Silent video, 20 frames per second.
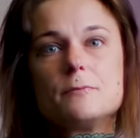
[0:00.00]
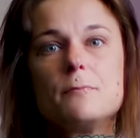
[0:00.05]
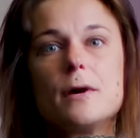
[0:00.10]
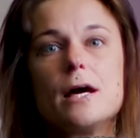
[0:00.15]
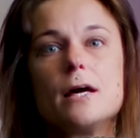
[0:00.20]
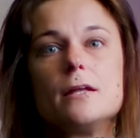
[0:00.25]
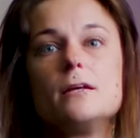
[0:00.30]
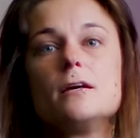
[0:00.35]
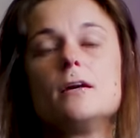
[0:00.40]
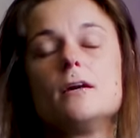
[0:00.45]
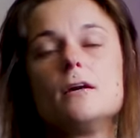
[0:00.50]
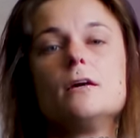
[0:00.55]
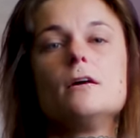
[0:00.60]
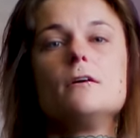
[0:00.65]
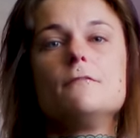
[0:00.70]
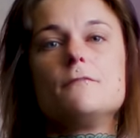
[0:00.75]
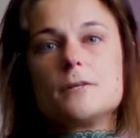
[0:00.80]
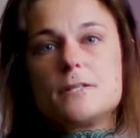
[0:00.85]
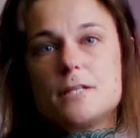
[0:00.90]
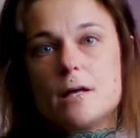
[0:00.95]
But
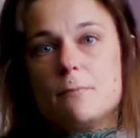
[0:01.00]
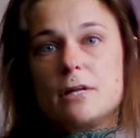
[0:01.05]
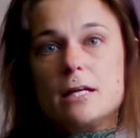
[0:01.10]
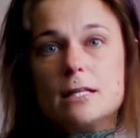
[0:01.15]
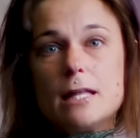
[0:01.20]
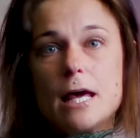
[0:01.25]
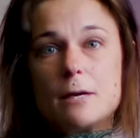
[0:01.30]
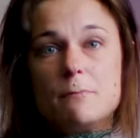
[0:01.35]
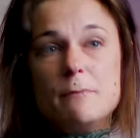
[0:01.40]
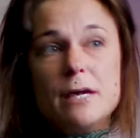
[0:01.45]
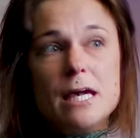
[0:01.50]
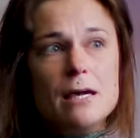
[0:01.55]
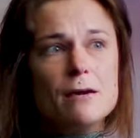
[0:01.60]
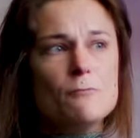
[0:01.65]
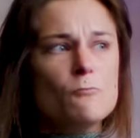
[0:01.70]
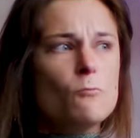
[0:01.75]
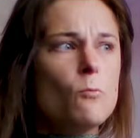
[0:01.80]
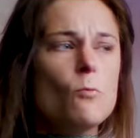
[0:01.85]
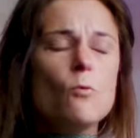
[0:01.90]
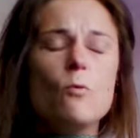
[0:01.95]
for somebody like
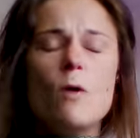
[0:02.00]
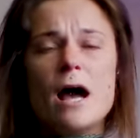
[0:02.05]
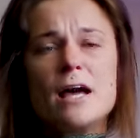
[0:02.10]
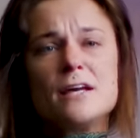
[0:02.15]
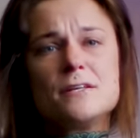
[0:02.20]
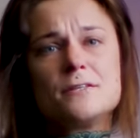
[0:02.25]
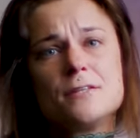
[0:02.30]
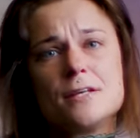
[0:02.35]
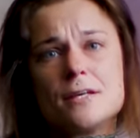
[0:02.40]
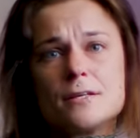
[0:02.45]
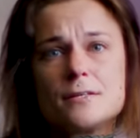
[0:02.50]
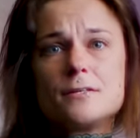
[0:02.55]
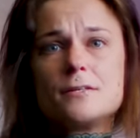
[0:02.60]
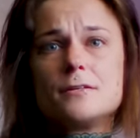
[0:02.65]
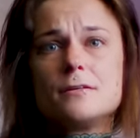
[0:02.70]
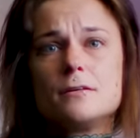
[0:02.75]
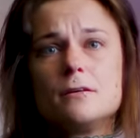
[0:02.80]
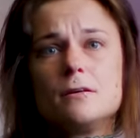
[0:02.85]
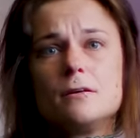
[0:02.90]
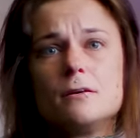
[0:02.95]
me, why is
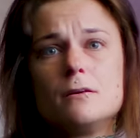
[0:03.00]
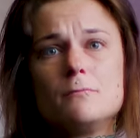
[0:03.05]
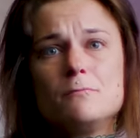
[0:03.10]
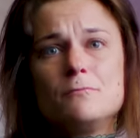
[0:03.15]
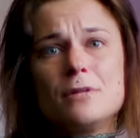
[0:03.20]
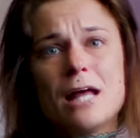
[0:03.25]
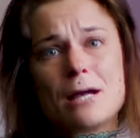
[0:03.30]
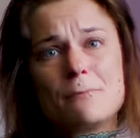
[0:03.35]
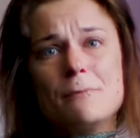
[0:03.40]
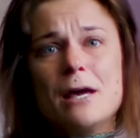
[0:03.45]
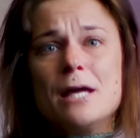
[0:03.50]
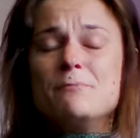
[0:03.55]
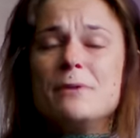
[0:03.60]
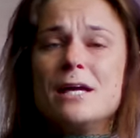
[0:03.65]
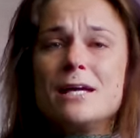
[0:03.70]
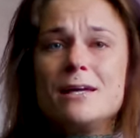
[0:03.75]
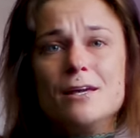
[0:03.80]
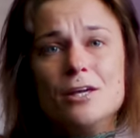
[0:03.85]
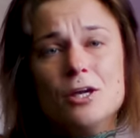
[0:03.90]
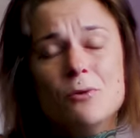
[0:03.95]
this black man
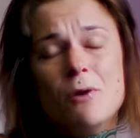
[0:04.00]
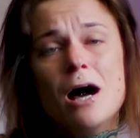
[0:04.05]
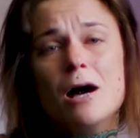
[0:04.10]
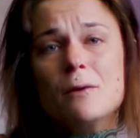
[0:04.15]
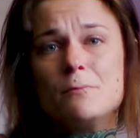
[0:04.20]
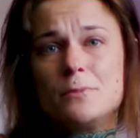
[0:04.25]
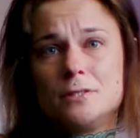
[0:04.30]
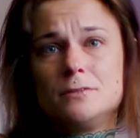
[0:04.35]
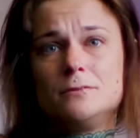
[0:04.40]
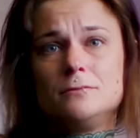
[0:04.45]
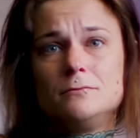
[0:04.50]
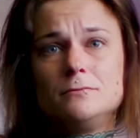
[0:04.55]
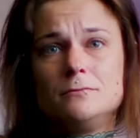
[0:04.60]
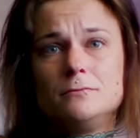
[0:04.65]
picking you up?